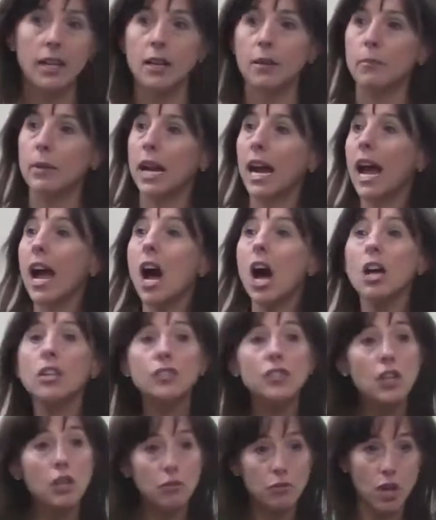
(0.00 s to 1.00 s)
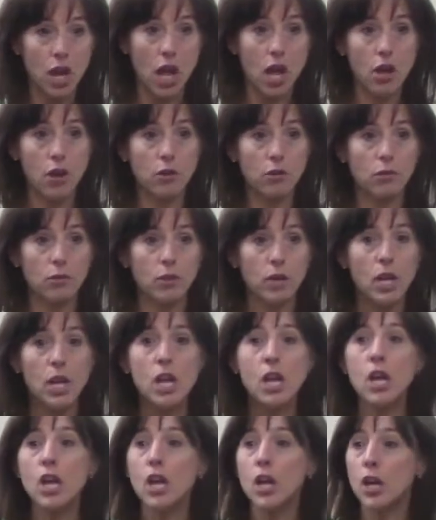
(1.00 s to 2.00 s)
But I also know
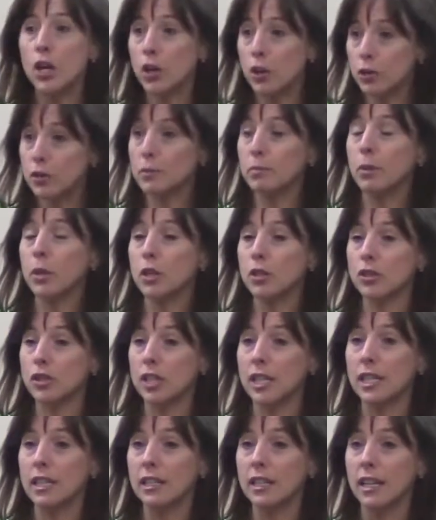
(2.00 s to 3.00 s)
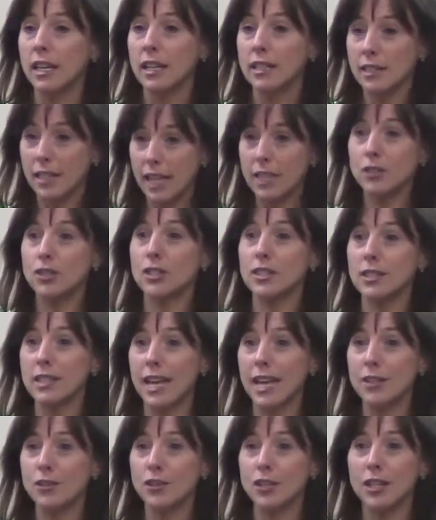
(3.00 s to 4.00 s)
who's pushing
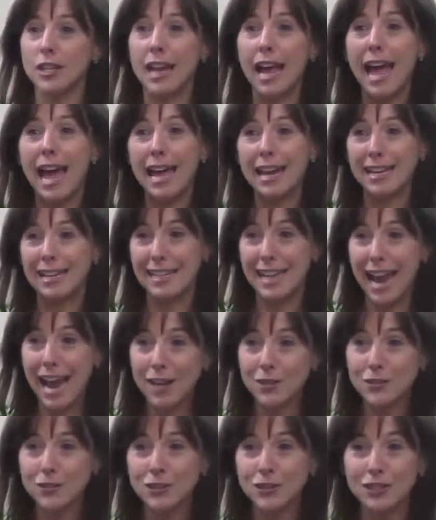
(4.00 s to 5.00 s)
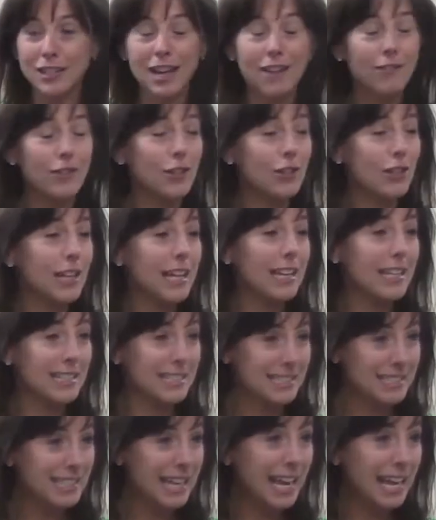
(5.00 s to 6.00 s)
legislation at a national level and a
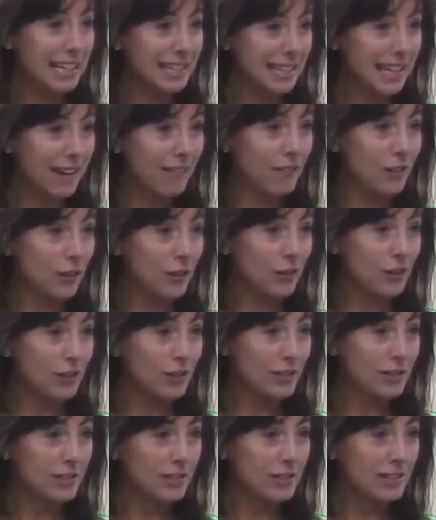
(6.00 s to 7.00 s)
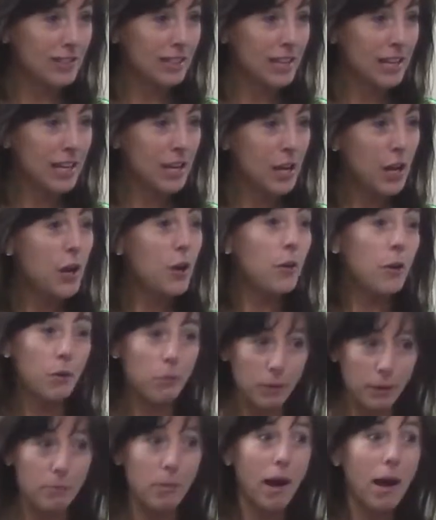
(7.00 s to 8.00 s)
state level who
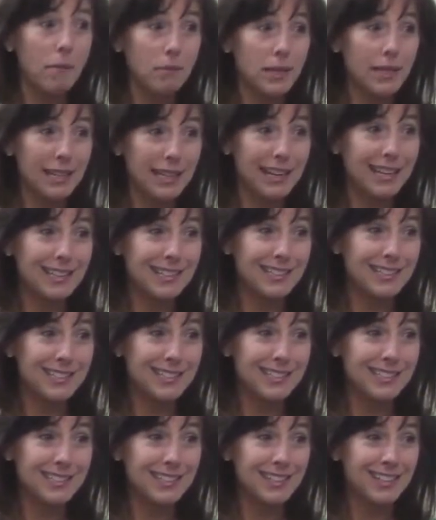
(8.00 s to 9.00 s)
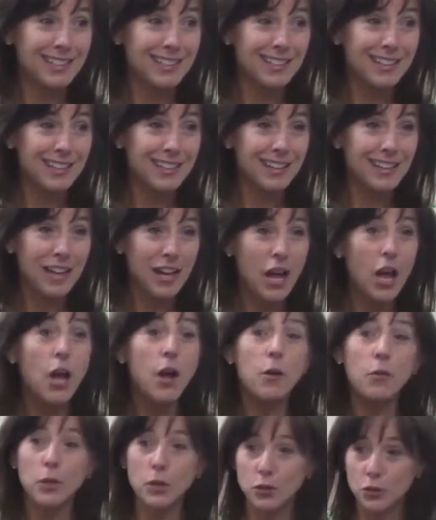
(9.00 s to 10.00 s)
are Republicans,
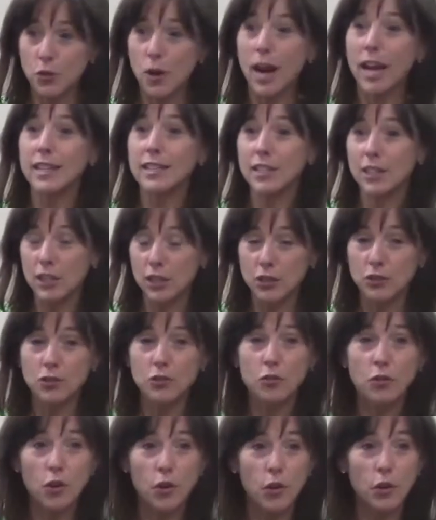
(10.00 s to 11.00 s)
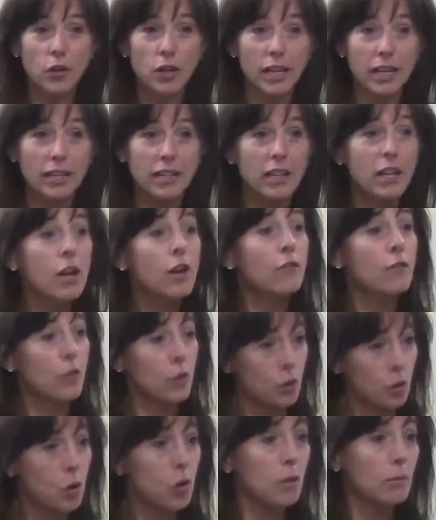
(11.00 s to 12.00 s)
who are trying to control it
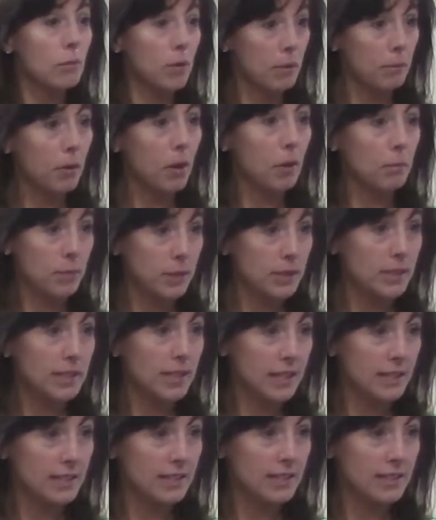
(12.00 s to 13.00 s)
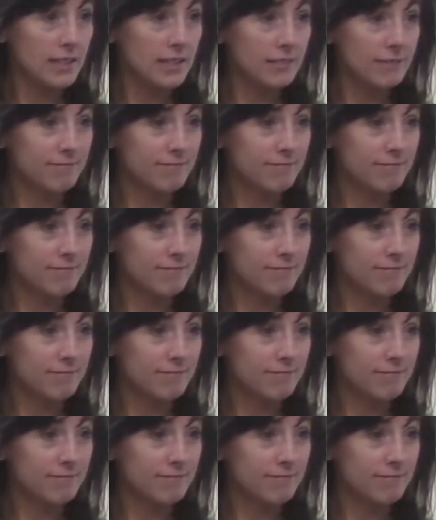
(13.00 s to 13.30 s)
for corporate purposes.